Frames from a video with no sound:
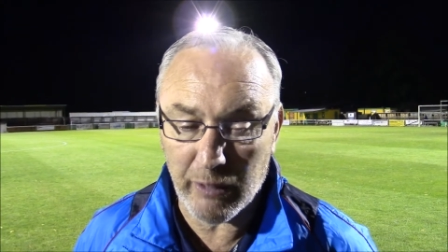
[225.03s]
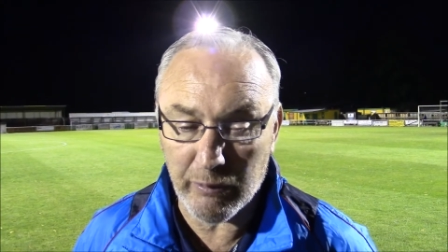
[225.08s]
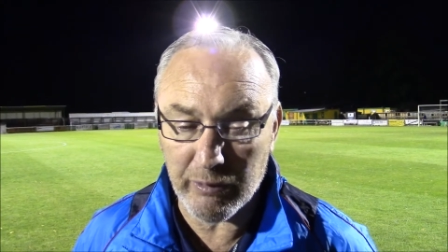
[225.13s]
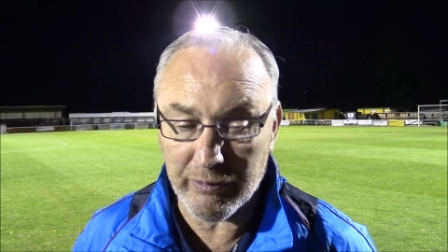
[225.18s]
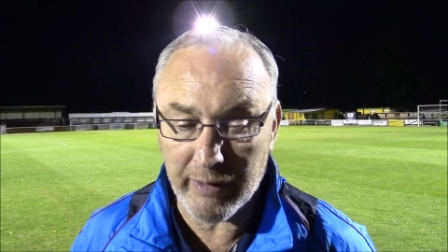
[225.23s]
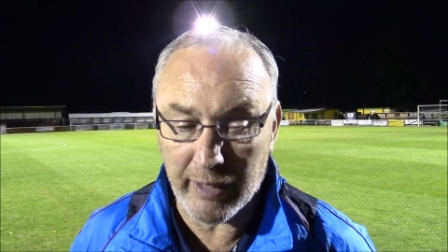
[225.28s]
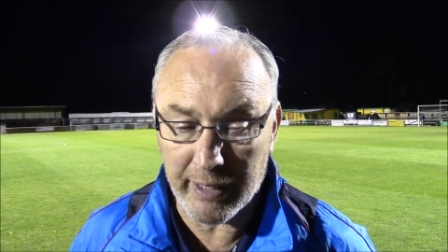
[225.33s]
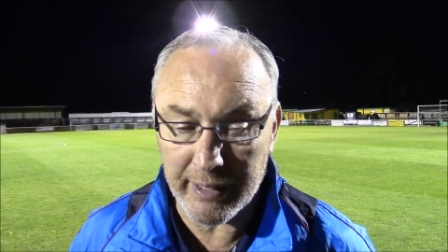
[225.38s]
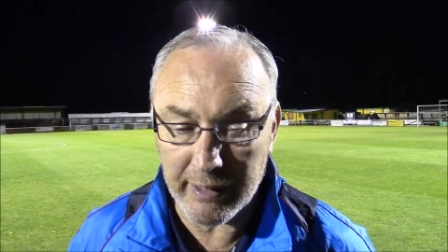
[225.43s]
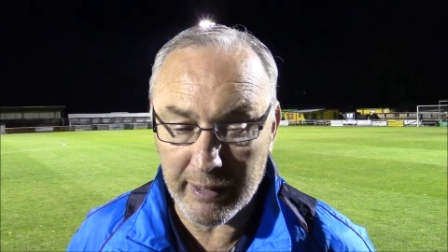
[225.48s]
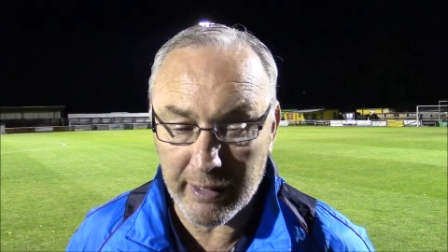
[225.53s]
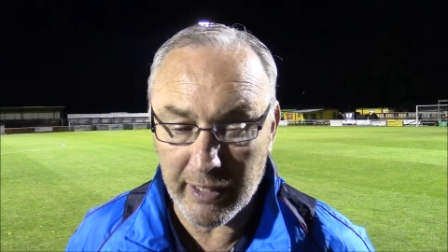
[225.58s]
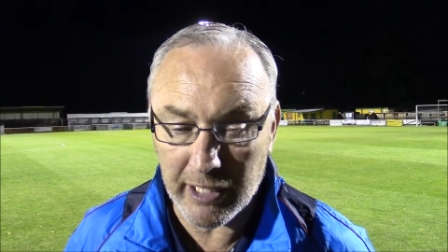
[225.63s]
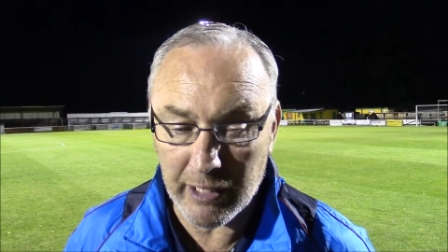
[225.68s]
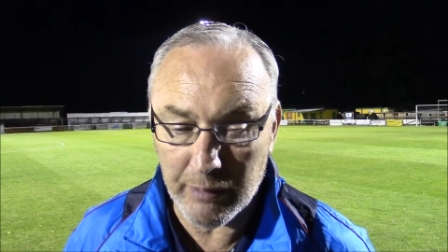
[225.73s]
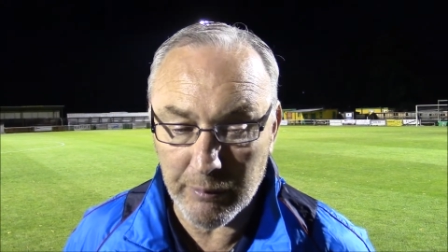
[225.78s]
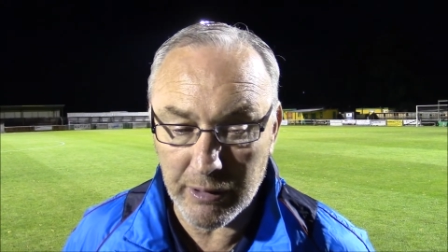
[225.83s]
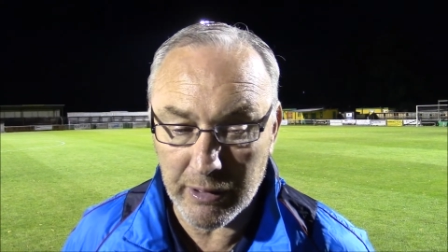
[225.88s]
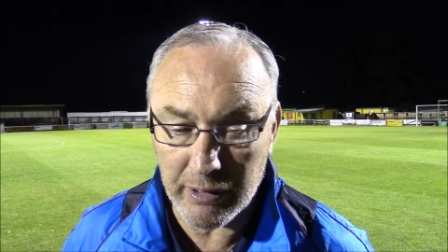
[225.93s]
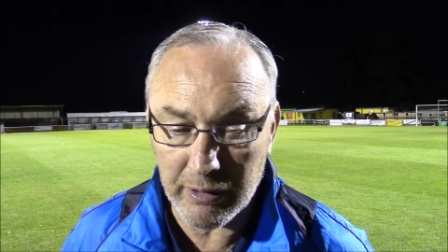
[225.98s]
with Lane
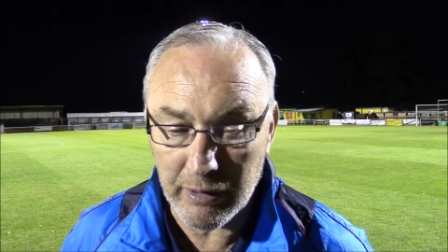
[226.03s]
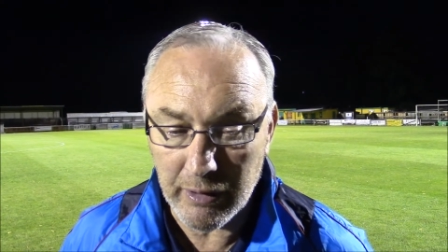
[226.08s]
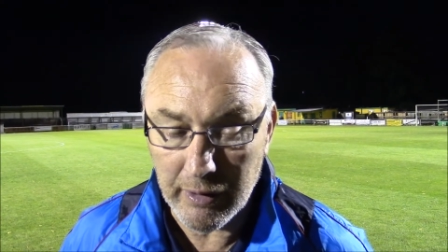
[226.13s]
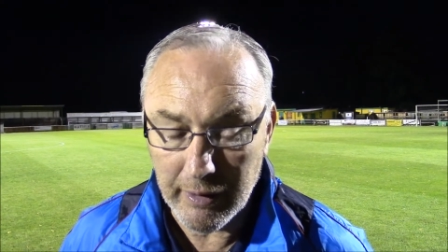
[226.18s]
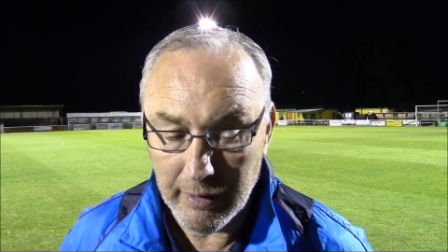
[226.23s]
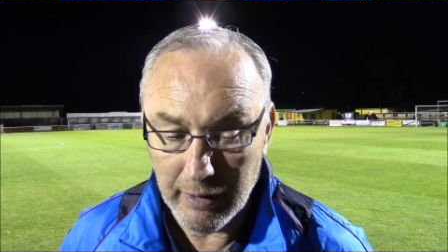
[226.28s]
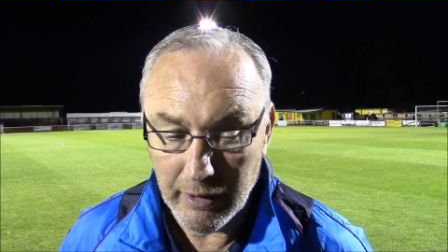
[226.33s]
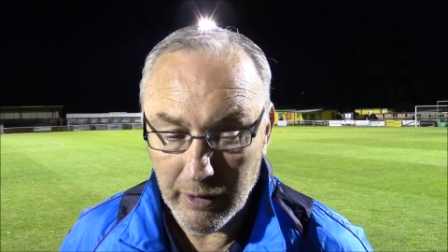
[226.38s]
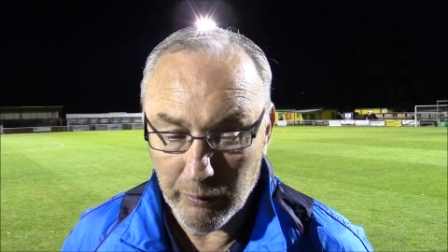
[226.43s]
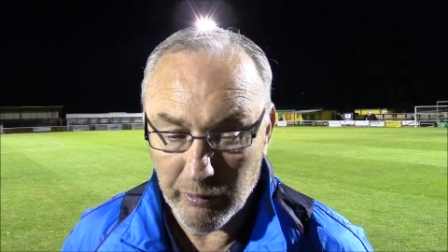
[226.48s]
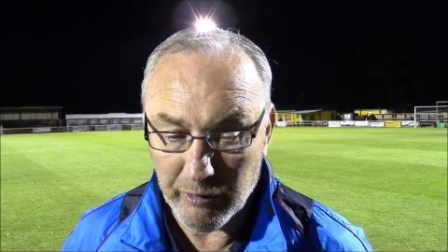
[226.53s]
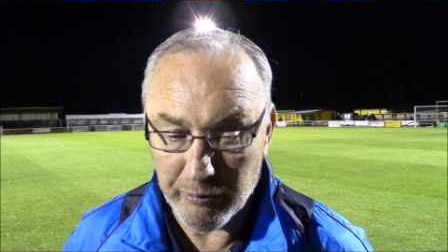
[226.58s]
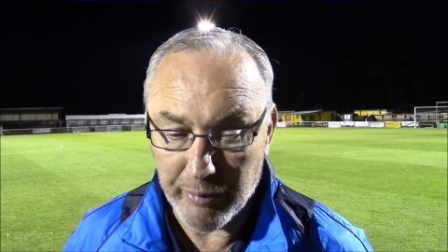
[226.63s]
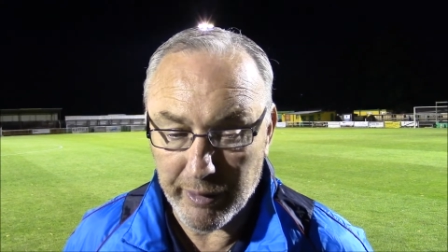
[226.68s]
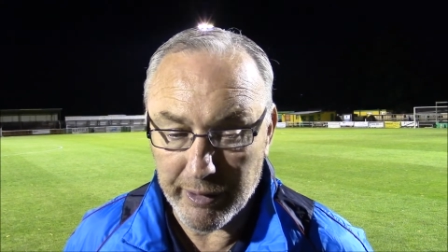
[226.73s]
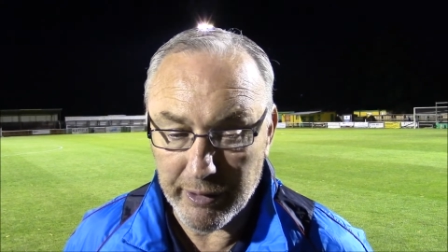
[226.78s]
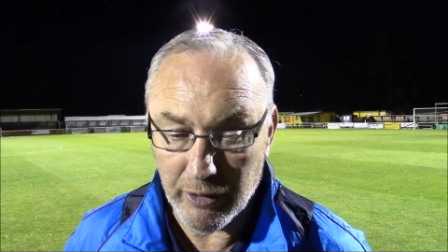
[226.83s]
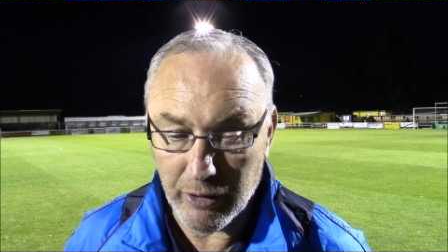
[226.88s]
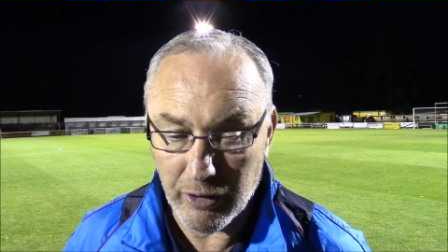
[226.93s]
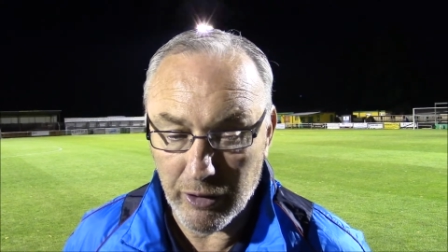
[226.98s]
came in, with
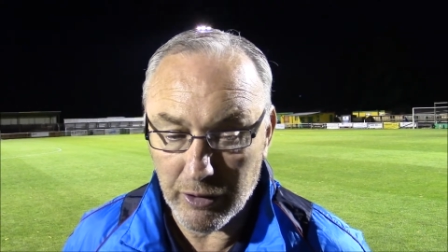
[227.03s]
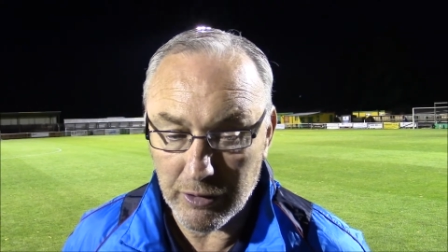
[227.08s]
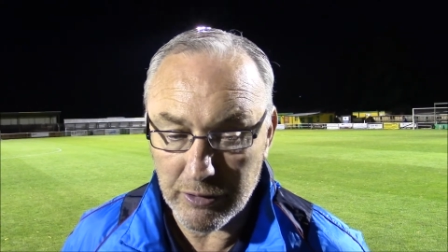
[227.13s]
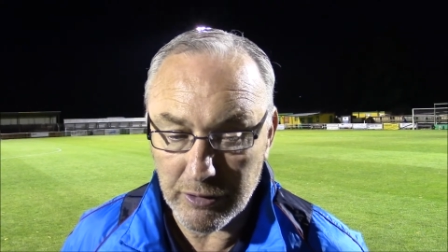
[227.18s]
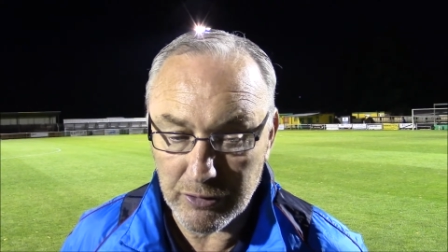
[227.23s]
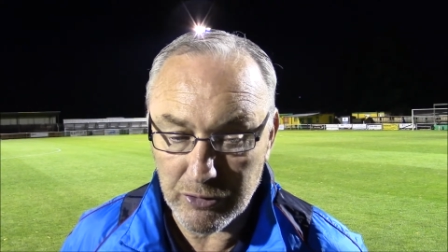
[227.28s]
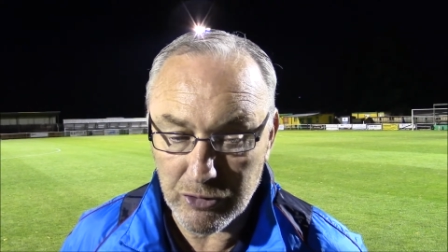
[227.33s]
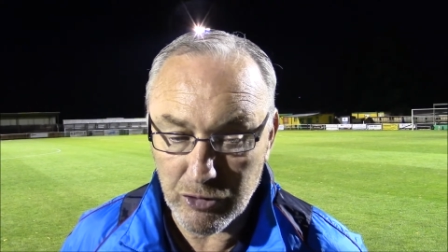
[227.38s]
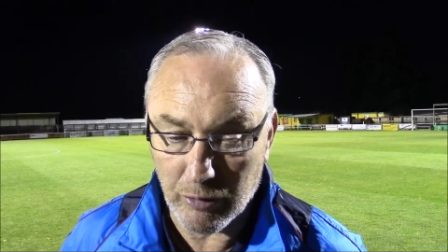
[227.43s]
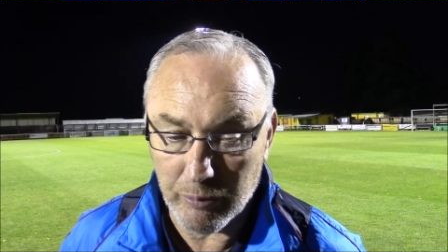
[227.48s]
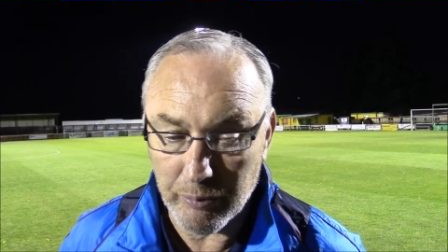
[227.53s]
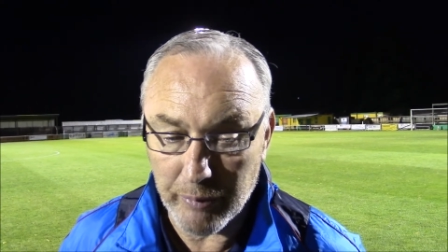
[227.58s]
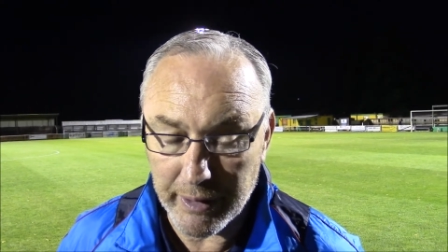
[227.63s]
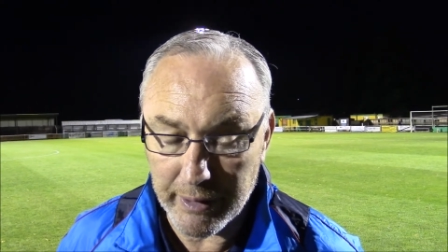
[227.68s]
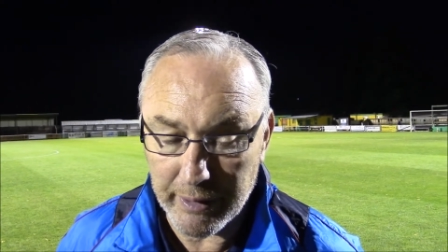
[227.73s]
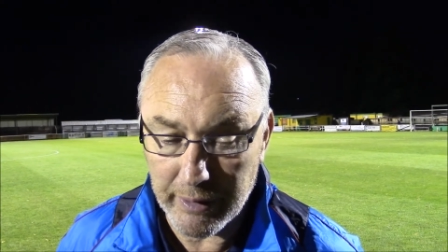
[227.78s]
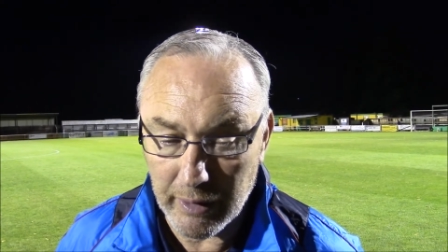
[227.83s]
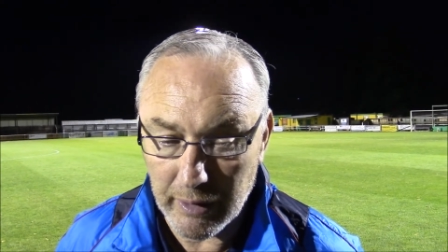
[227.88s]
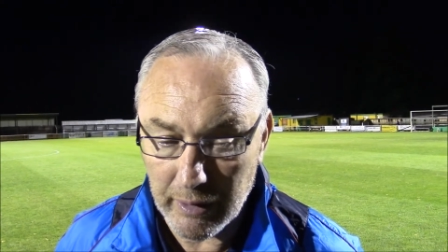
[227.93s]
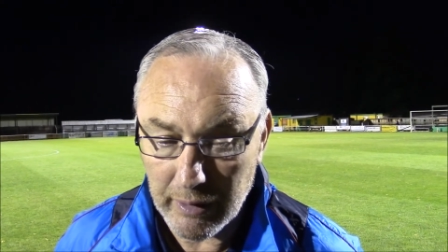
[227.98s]
Ben Hurd and Tom
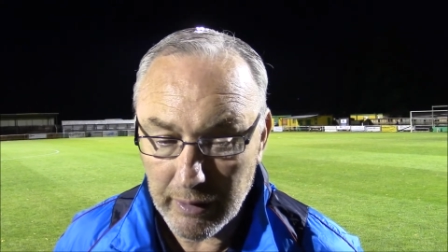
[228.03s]
Bender.